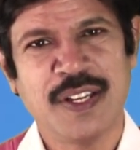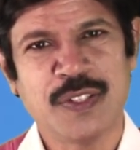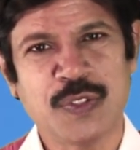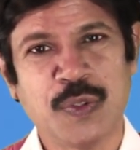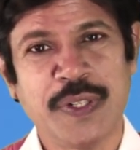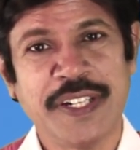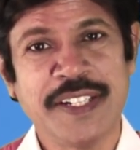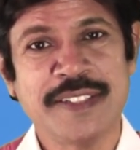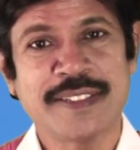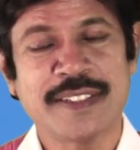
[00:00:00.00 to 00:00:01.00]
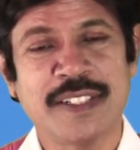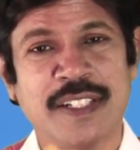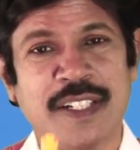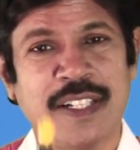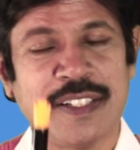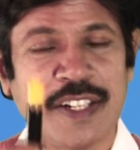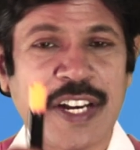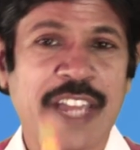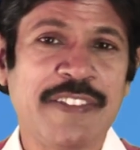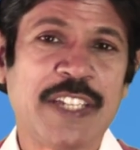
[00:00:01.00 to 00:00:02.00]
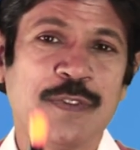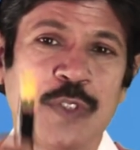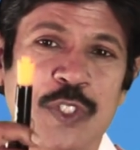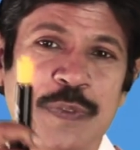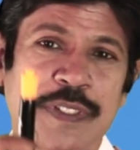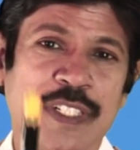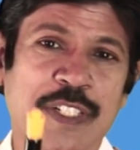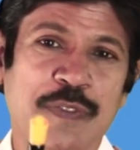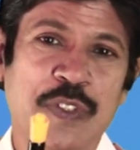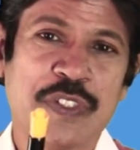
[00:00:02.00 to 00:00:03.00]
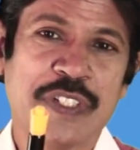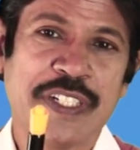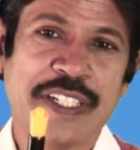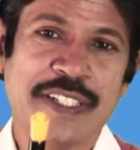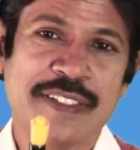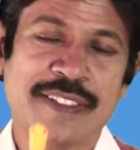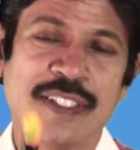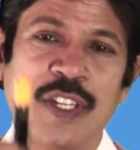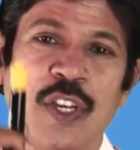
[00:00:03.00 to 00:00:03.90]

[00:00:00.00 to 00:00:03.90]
So it is the driving force for the diffusion it is